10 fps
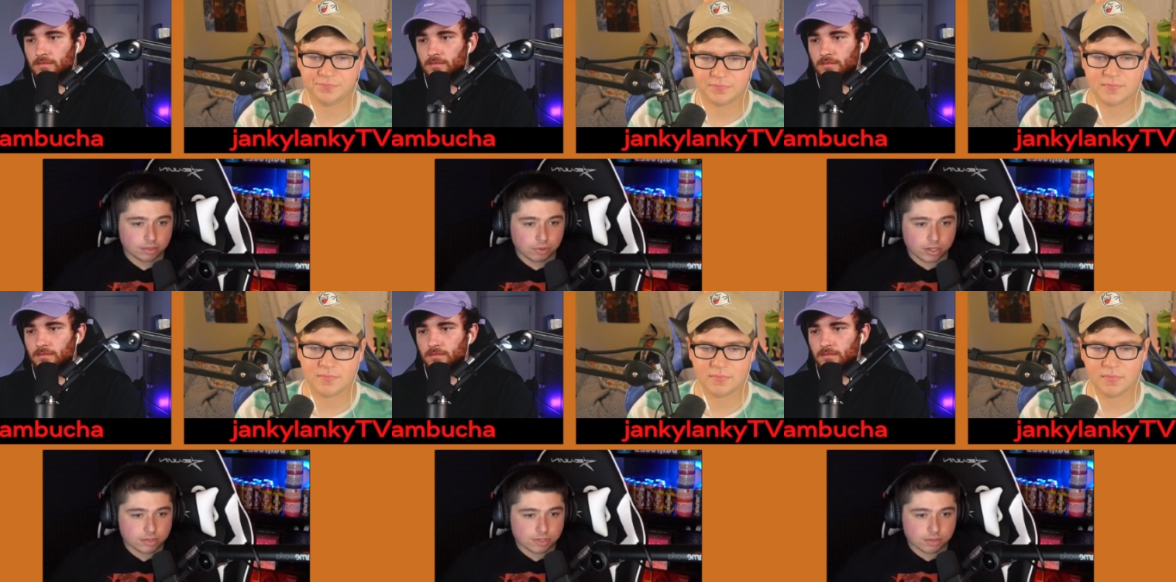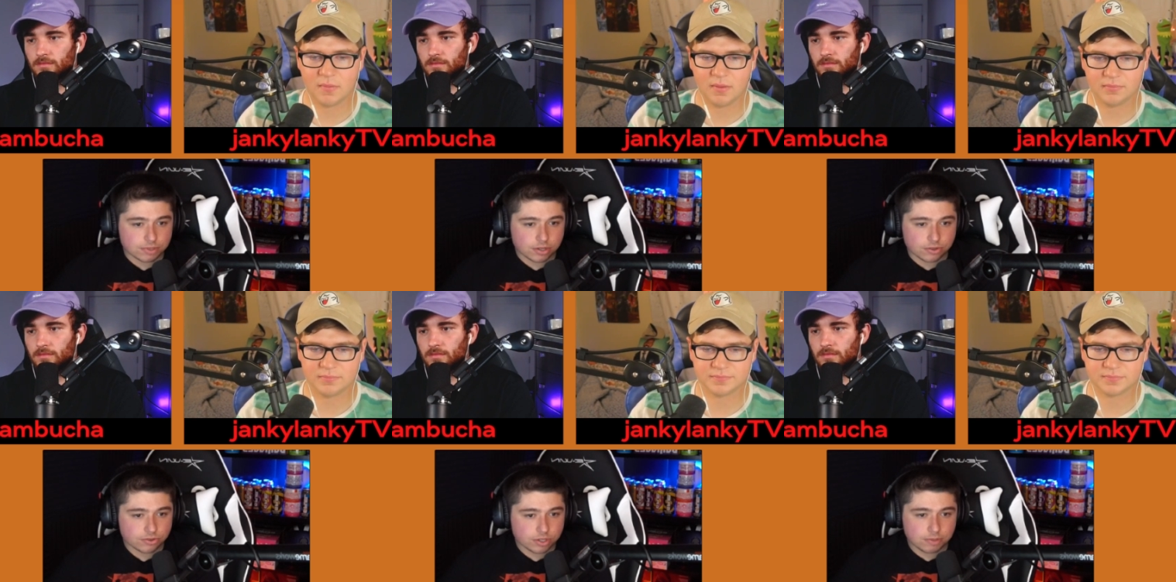Speaker 1: my husband's upstairs
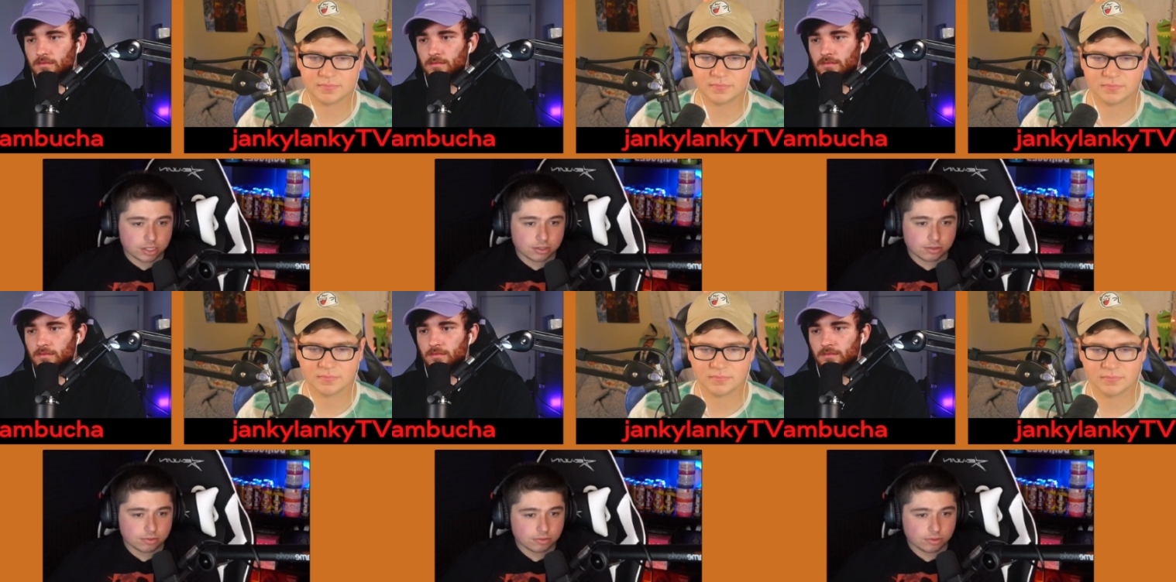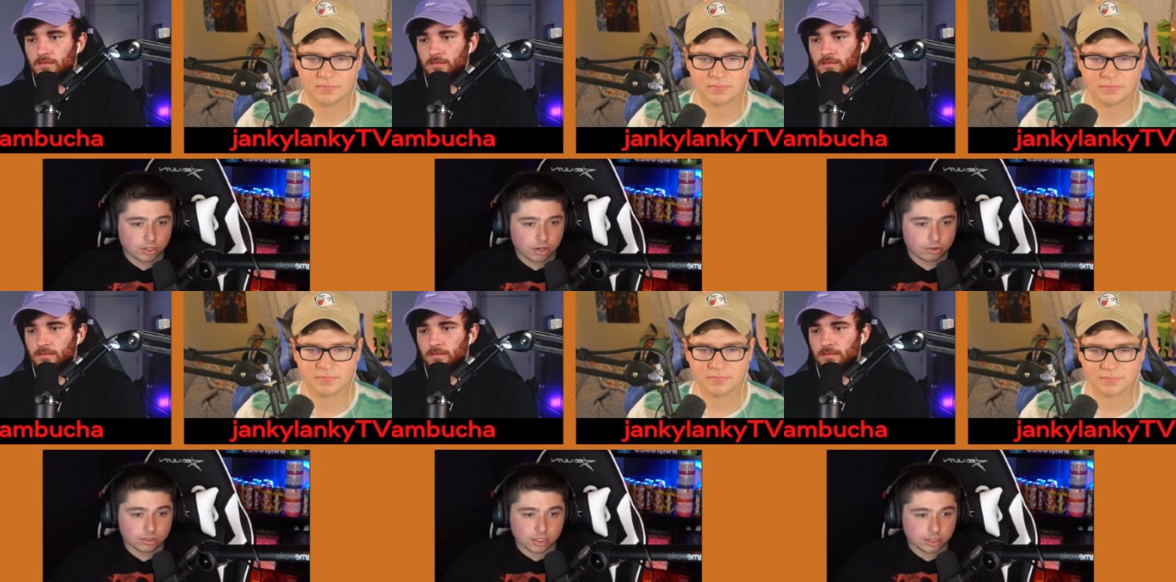streaming, you
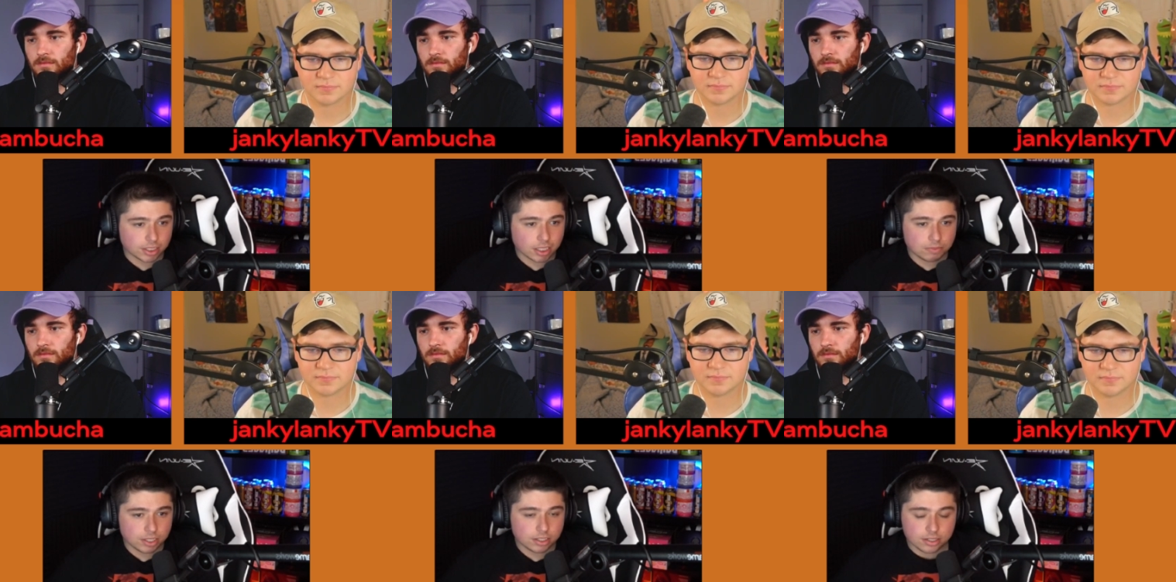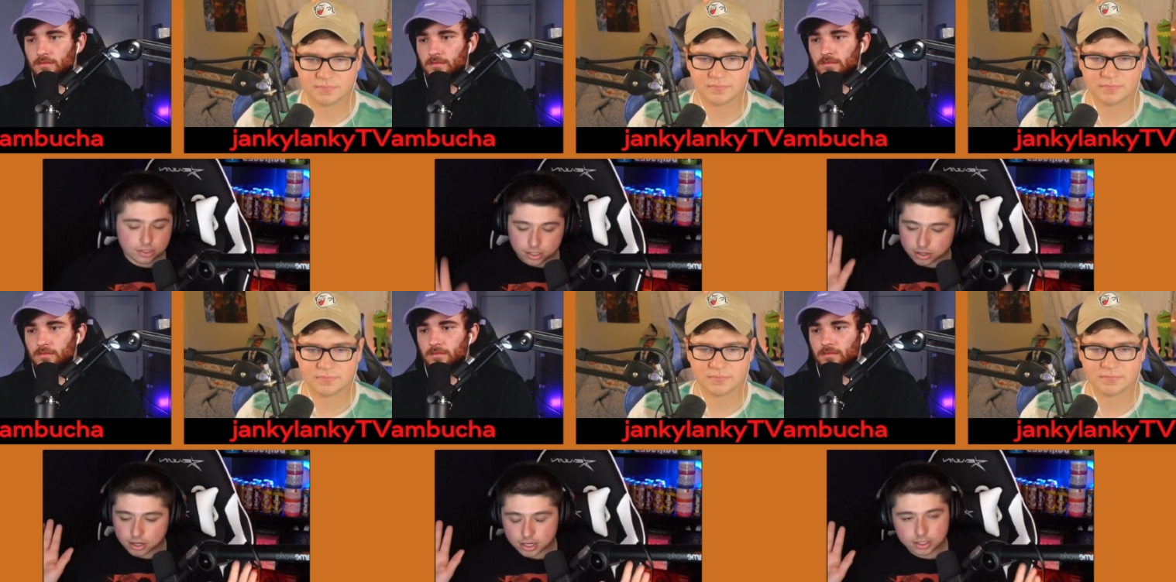know, and then they come in and it's like, all
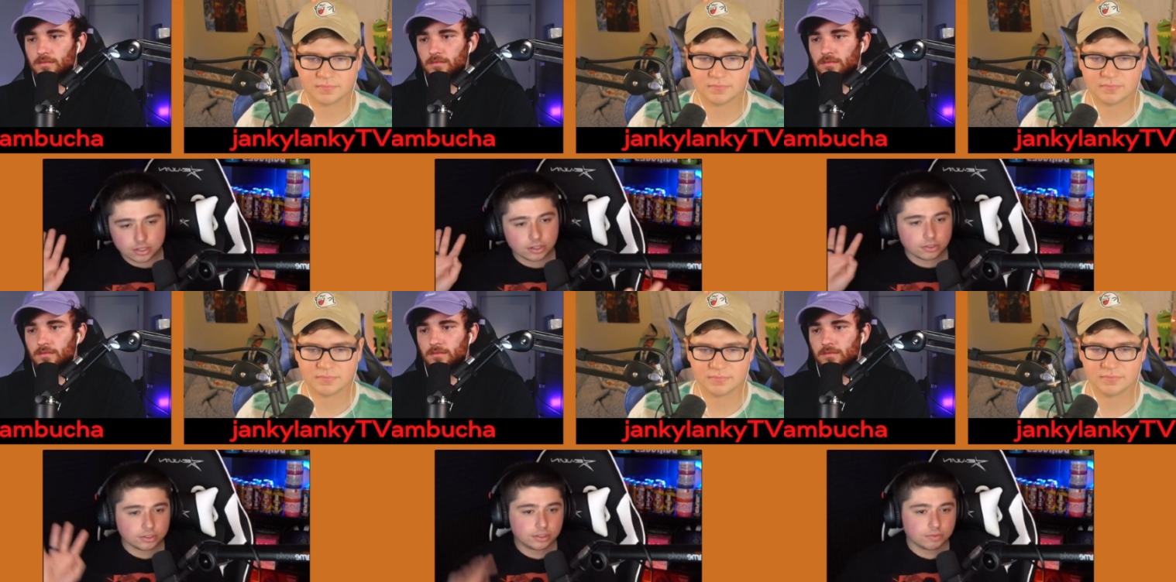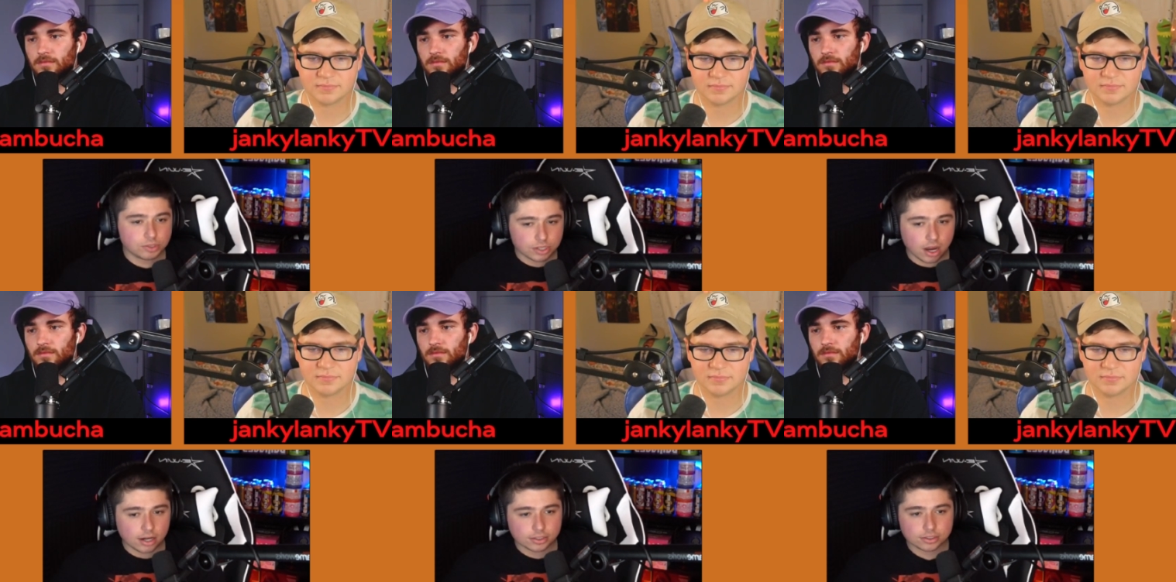right, you know, let me
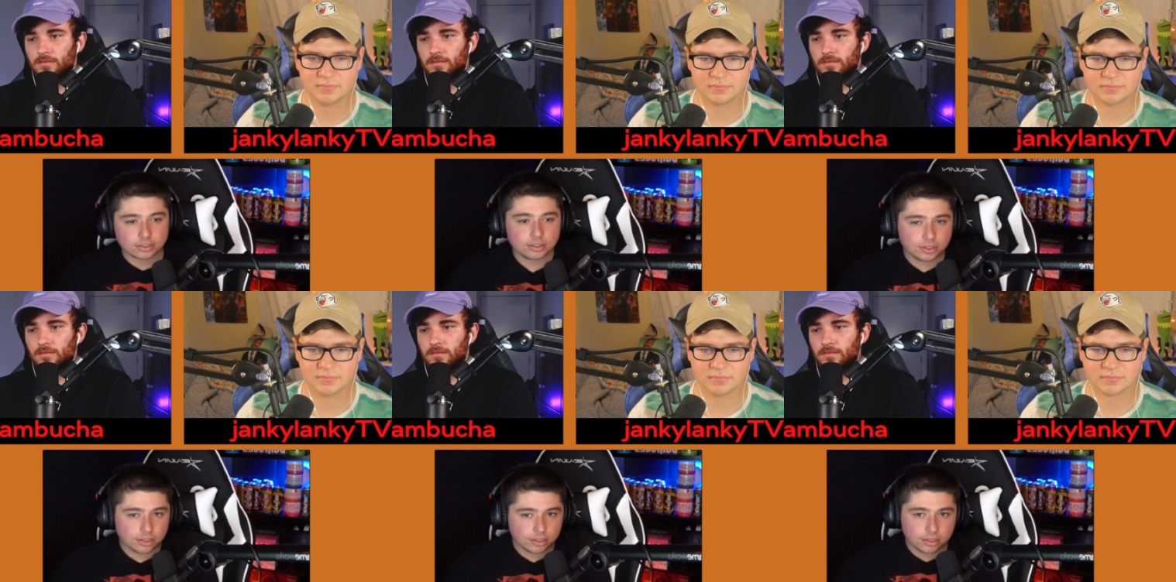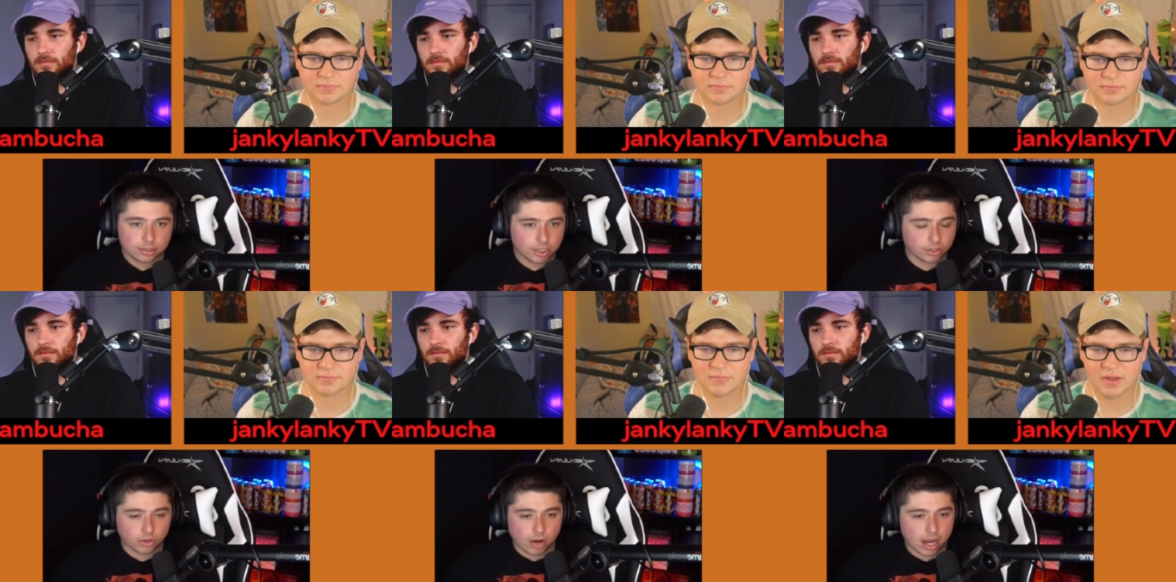talk. They
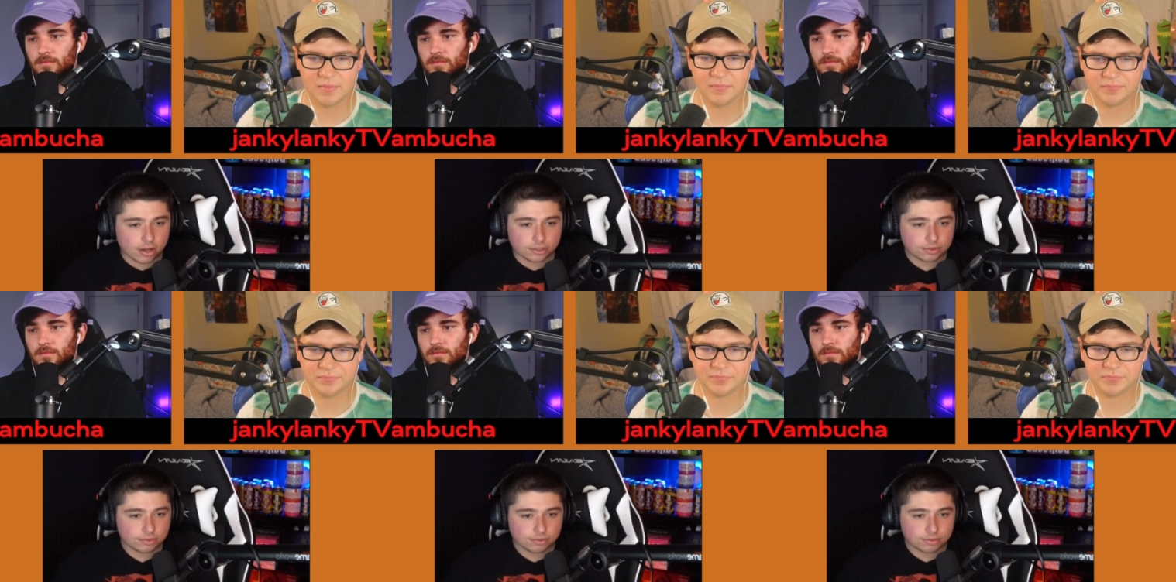look around. Yeah.